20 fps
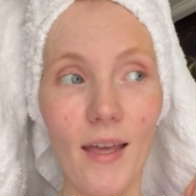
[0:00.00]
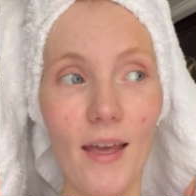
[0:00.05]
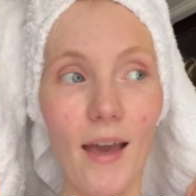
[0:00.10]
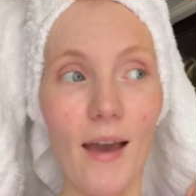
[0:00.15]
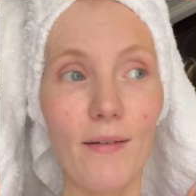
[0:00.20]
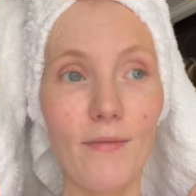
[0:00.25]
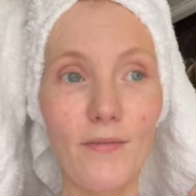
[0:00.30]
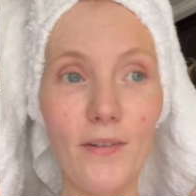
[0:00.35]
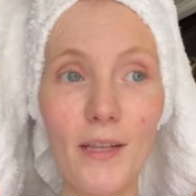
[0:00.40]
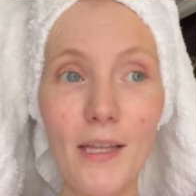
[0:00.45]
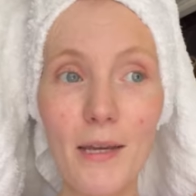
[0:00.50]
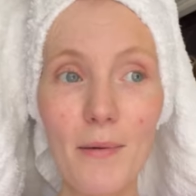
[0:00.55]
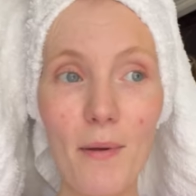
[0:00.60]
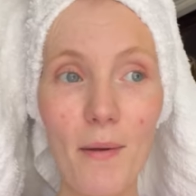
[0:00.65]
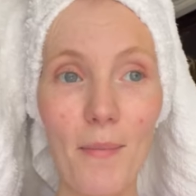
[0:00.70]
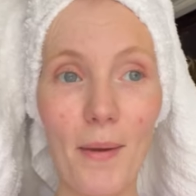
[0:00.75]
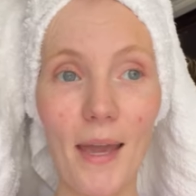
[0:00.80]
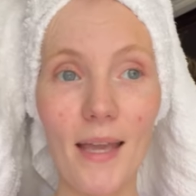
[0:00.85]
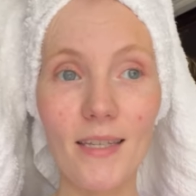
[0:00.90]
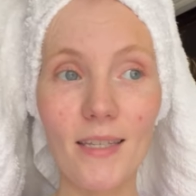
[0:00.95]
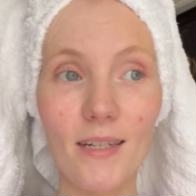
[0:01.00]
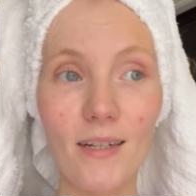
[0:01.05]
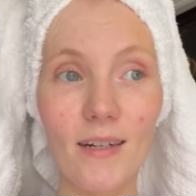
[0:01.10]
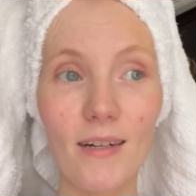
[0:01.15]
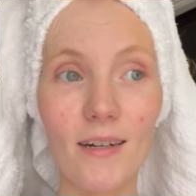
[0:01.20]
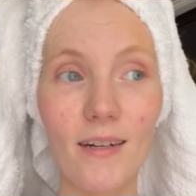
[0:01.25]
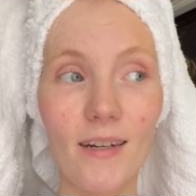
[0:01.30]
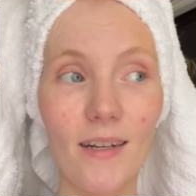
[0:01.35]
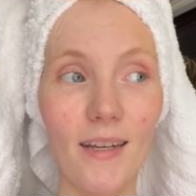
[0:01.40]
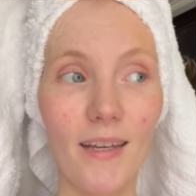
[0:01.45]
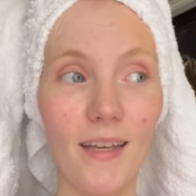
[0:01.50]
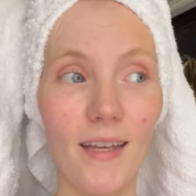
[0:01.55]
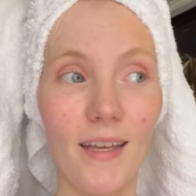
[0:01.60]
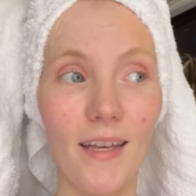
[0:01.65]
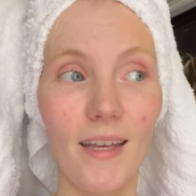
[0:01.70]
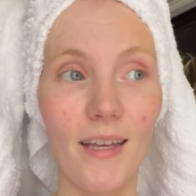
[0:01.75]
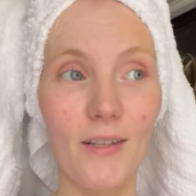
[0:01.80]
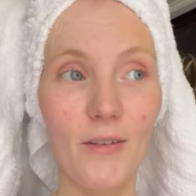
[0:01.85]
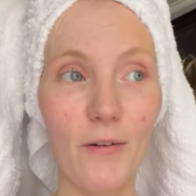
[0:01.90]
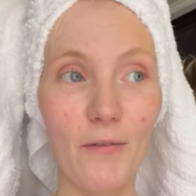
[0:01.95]
I'm feeling a bit better,
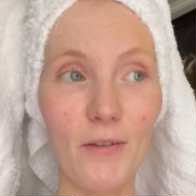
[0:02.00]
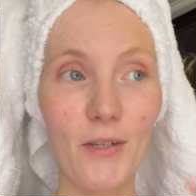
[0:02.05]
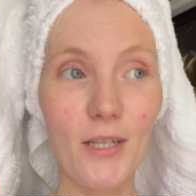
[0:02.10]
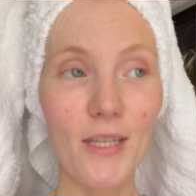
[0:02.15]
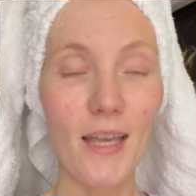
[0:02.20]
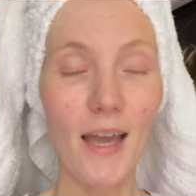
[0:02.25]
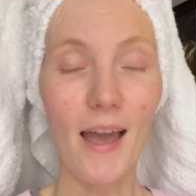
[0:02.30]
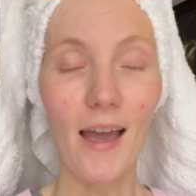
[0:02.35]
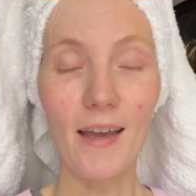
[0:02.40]
so I've just,